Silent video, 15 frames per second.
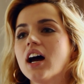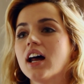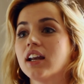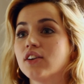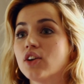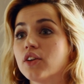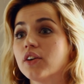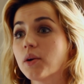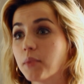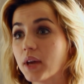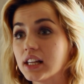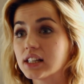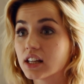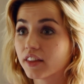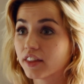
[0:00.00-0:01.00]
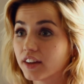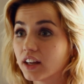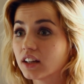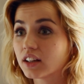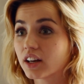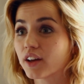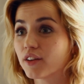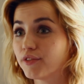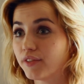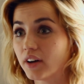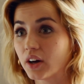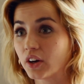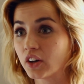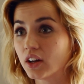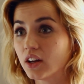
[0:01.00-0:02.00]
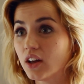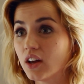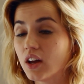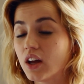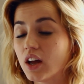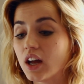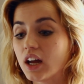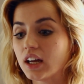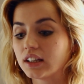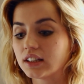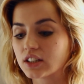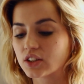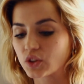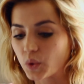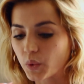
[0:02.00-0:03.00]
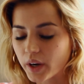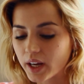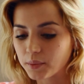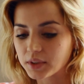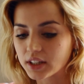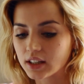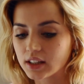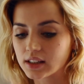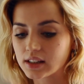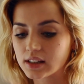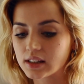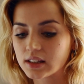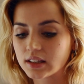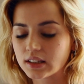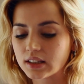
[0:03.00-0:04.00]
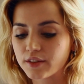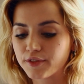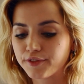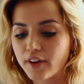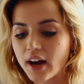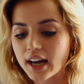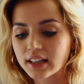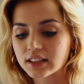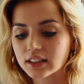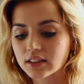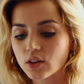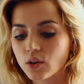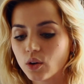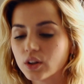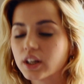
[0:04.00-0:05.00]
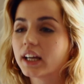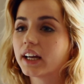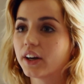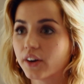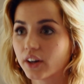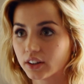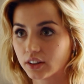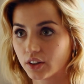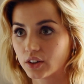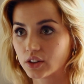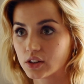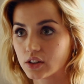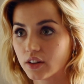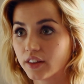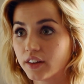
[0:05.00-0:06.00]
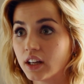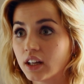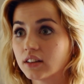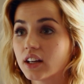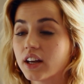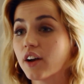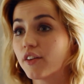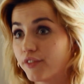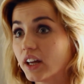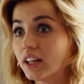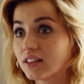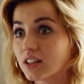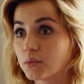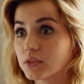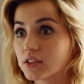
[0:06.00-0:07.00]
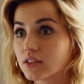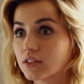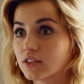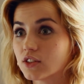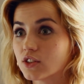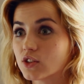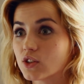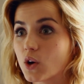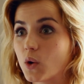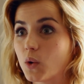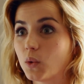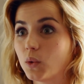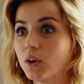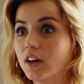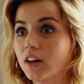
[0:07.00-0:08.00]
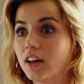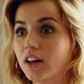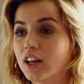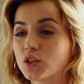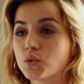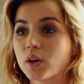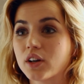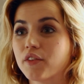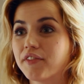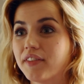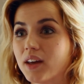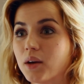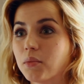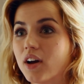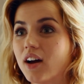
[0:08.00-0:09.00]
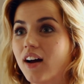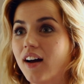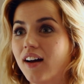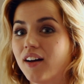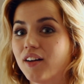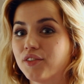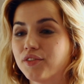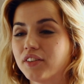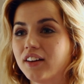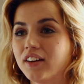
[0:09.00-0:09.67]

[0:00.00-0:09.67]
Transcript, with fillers: And another amazing thing that I found in the script is the fact that all the characters think they are victims. So each one of them have